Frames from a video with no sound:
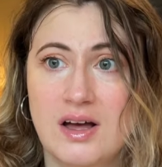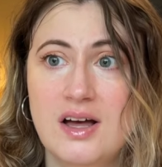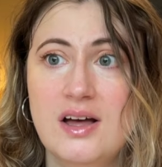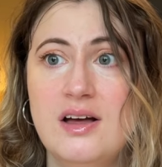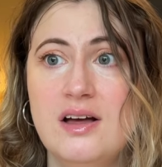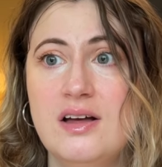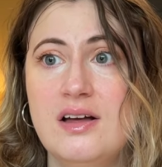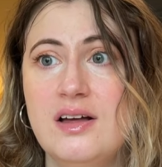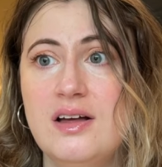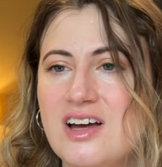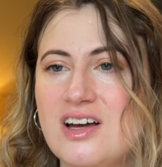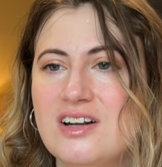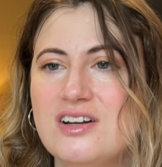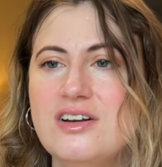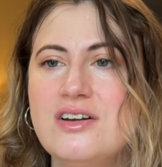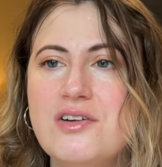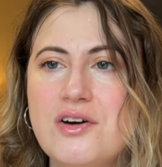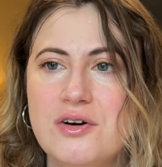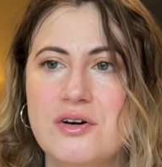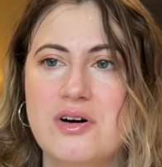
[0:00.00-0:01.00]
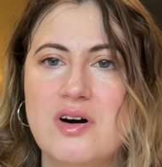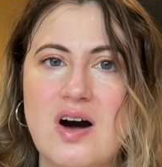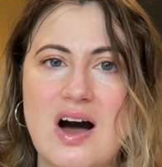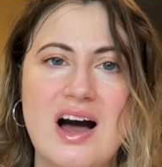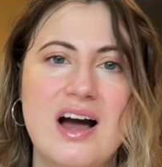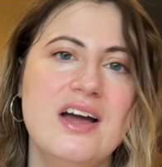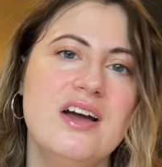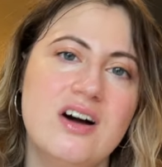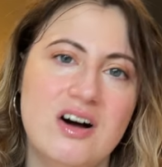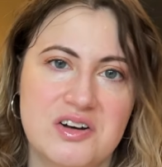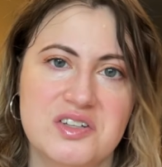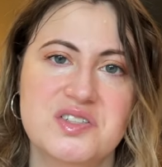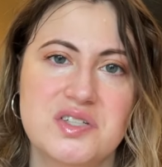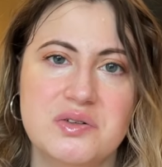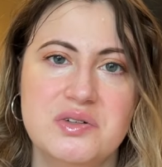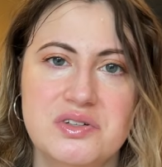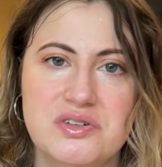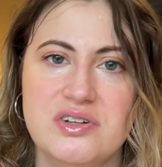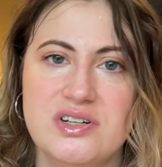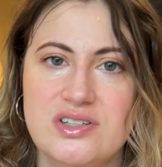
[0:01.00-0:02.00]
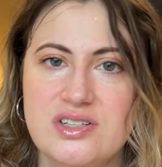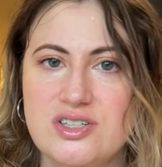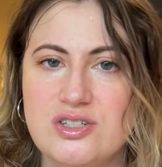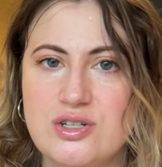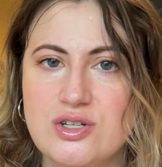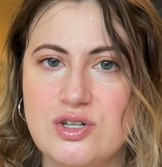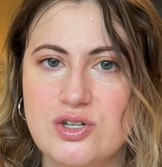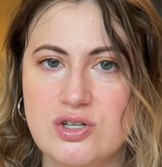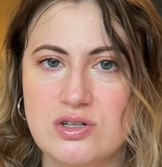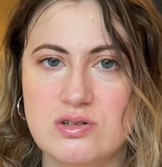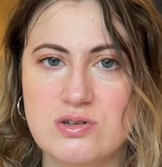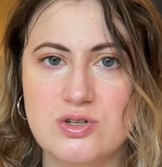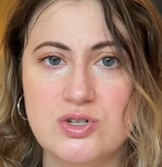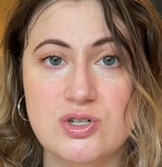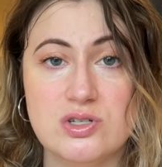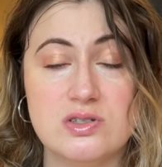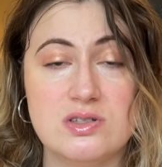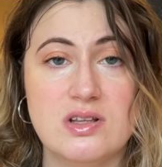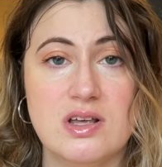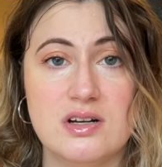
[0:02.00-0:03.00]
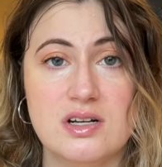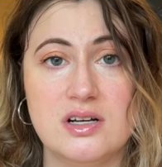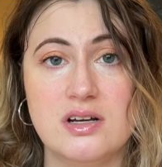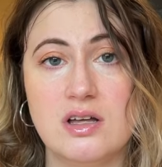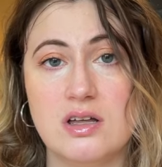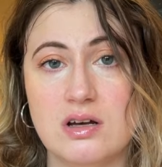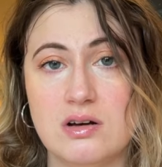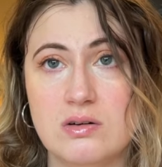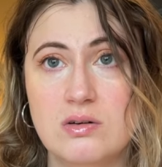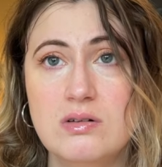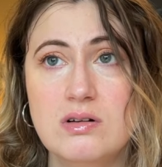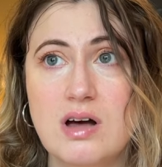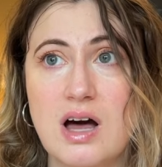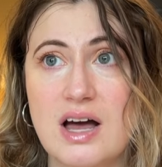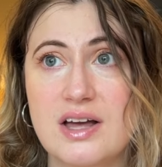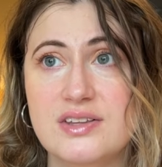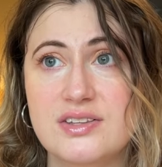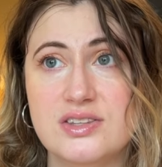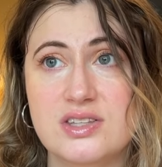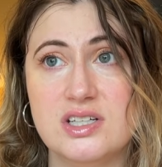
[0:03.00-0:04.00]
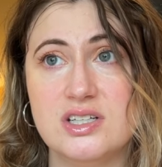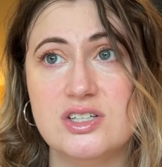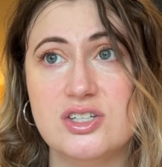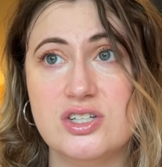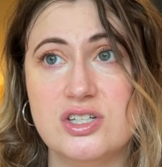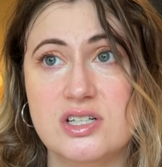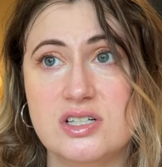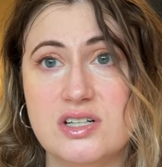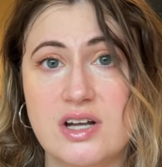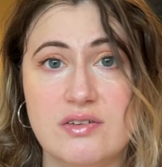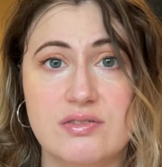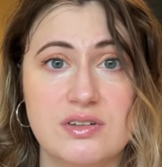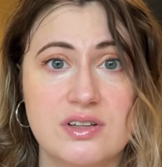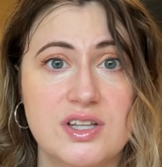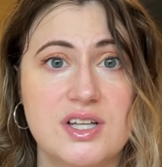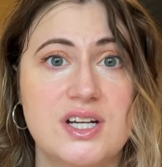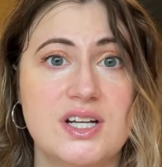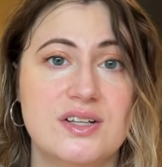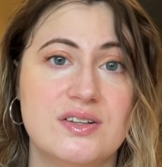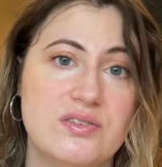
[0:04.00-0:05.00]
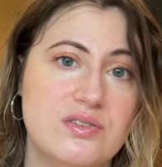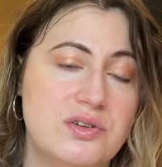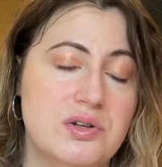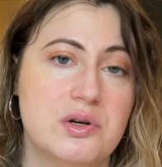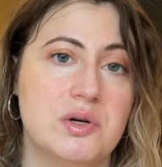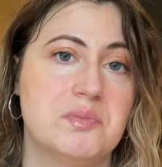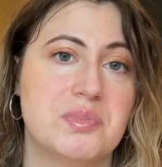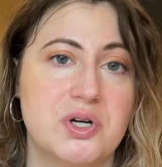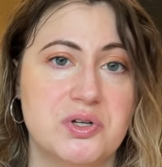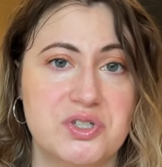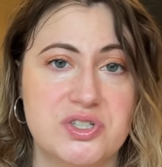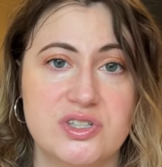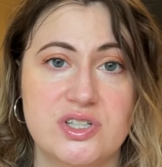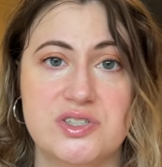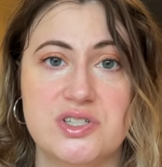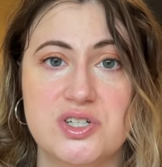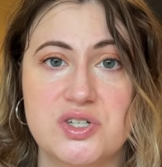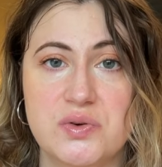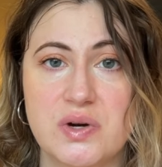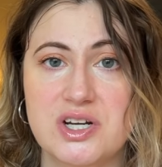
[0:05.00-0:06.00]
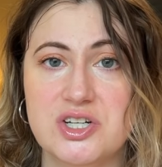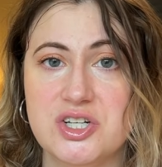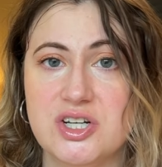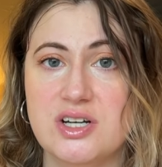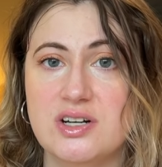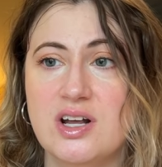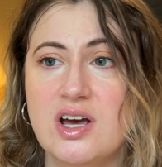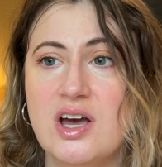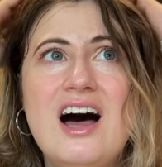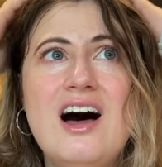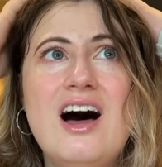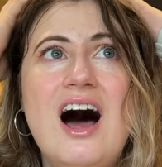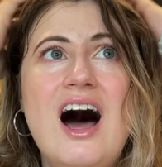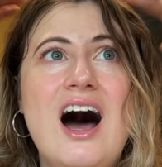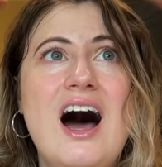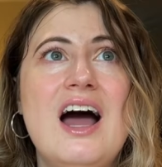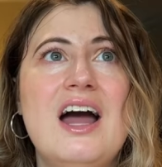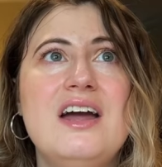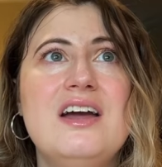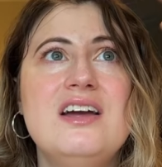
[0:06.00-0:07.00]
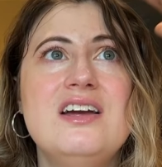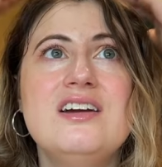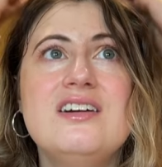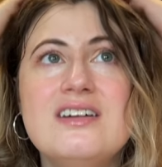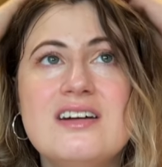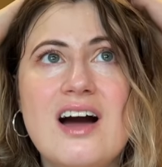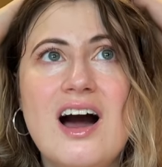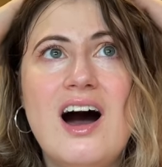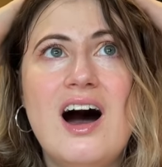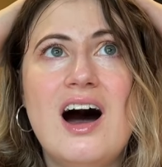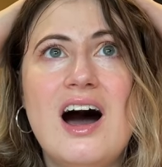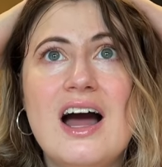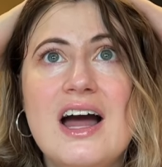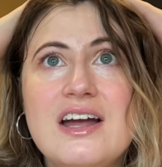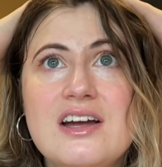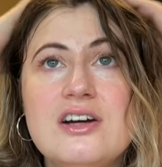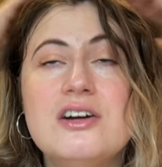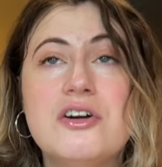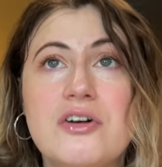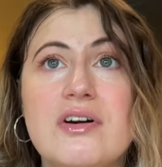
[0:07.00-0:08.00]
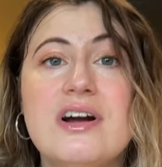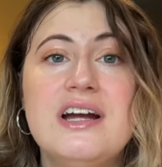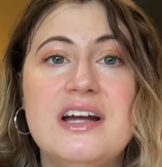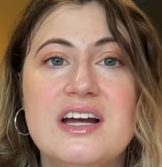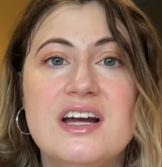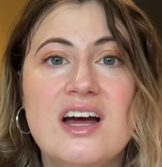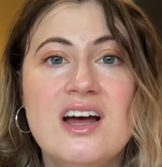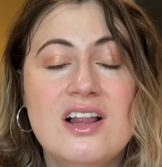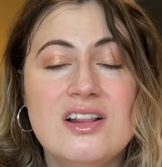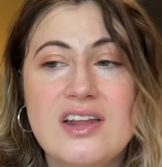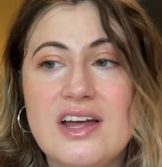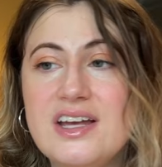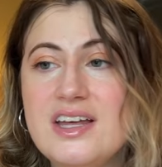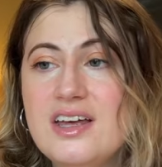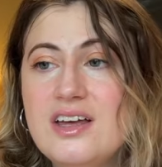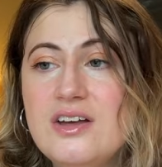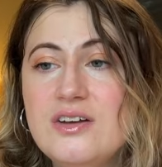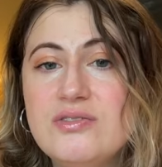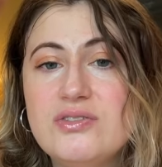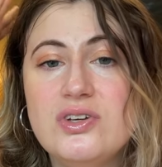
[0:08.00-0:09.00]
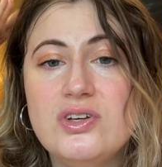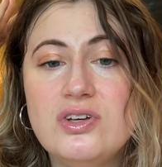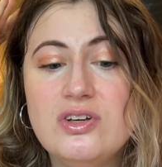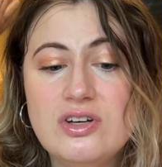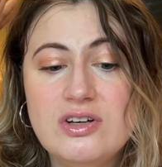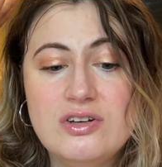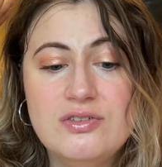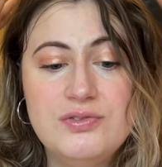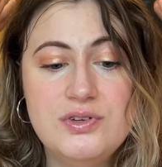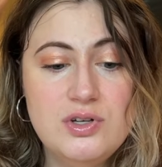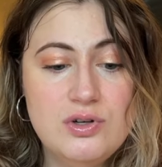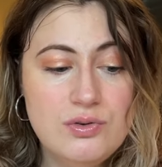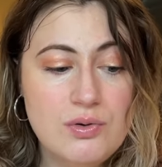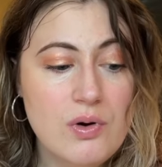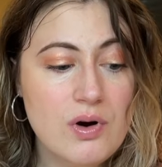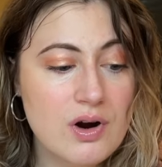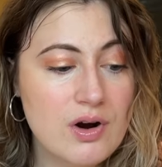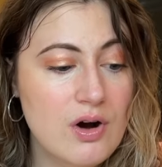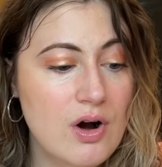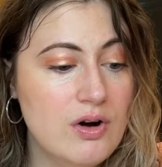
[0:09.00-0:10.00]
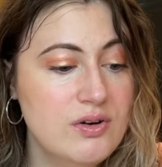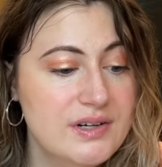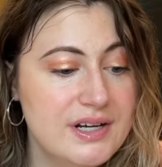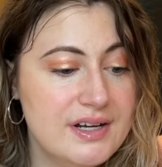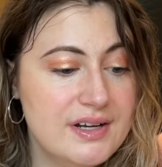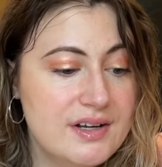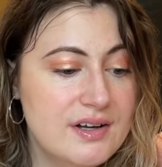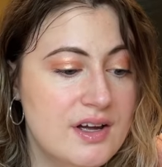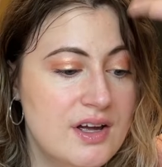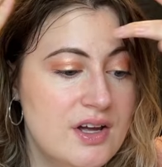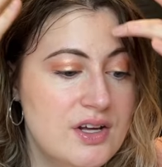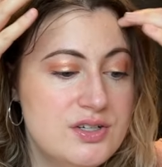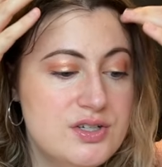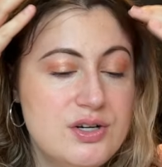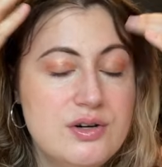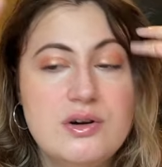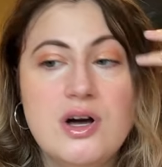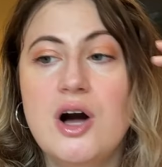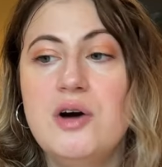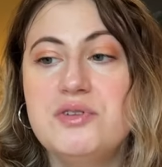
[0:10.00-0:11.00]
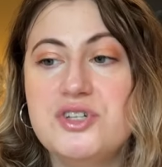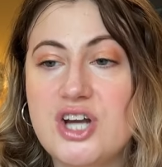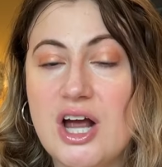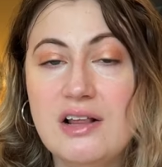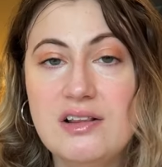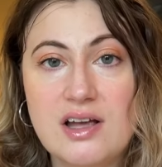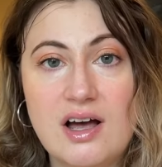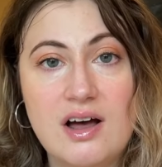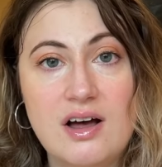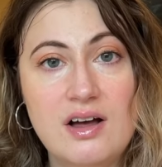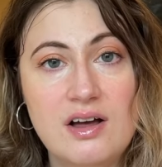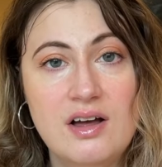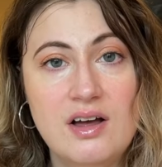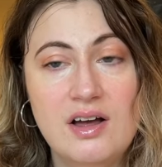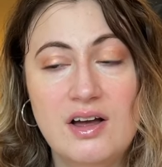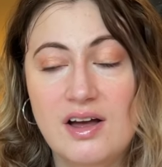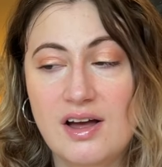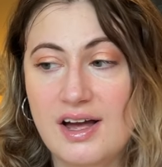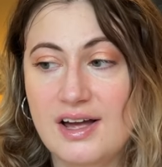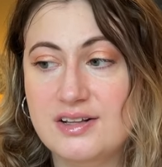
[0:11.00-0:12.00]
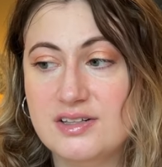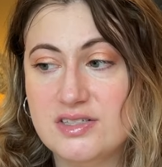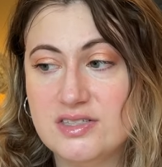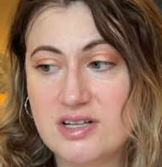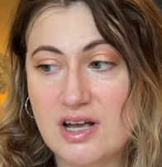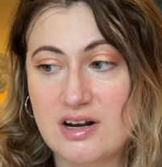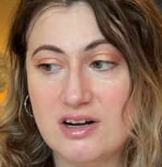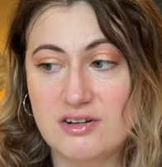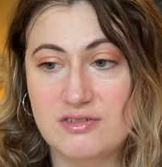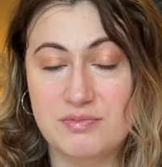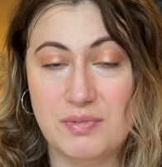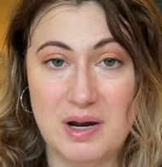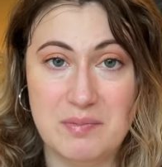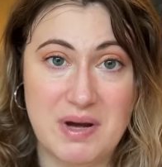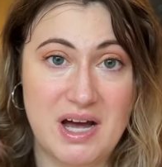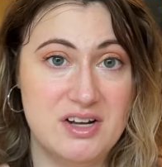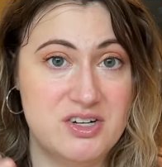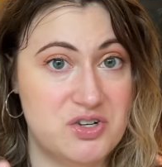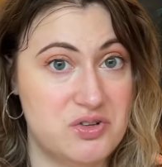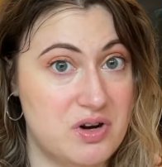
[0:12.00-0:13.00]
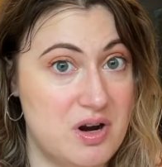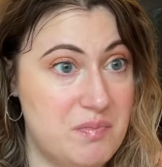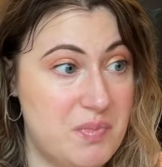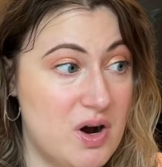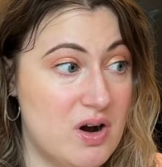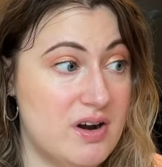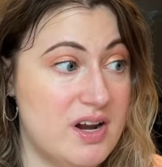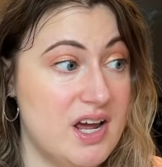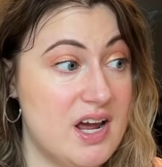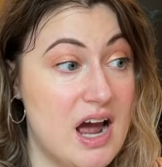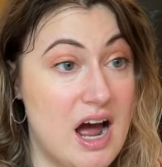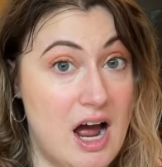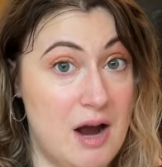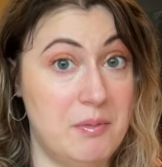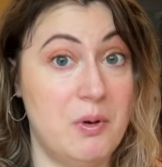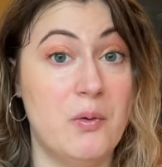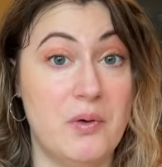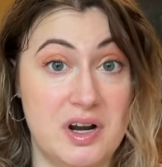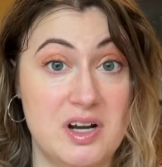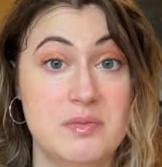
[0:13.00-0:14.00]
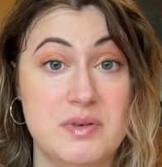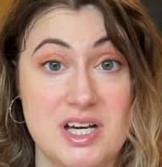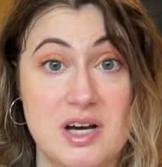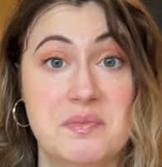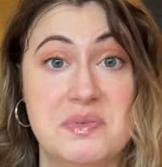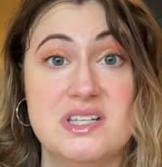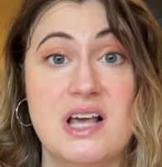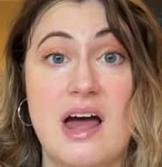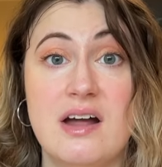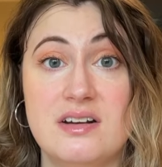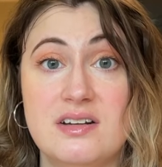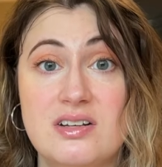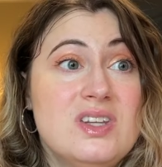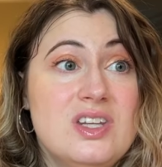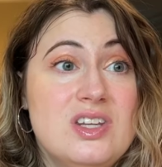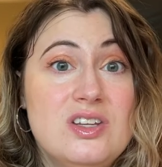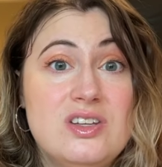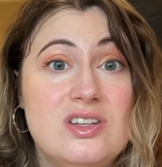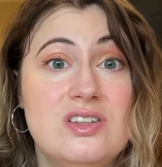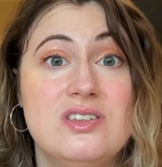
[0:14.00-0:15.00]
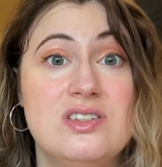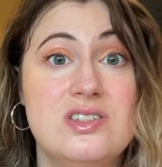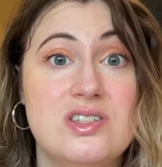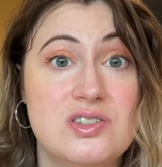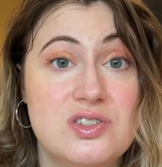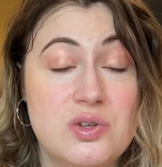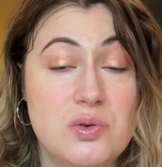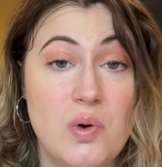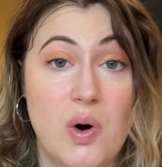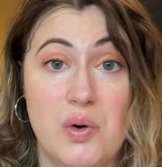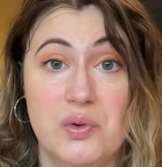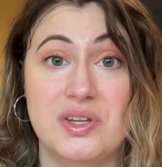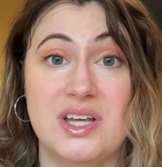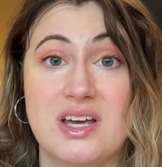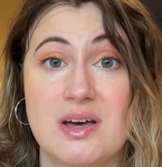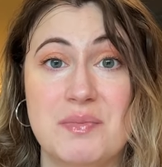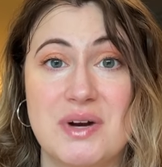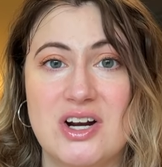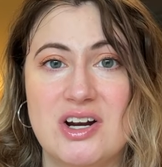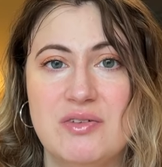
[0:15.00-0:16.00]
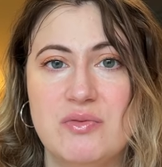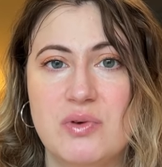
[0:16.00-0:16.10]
No, I also agree that she shouldn't just let it go. I think she definitely needs to approach the situation. I agree. Like, if you are going to Coachella instead of my bachelorette party, I'm going to upset, since you only get married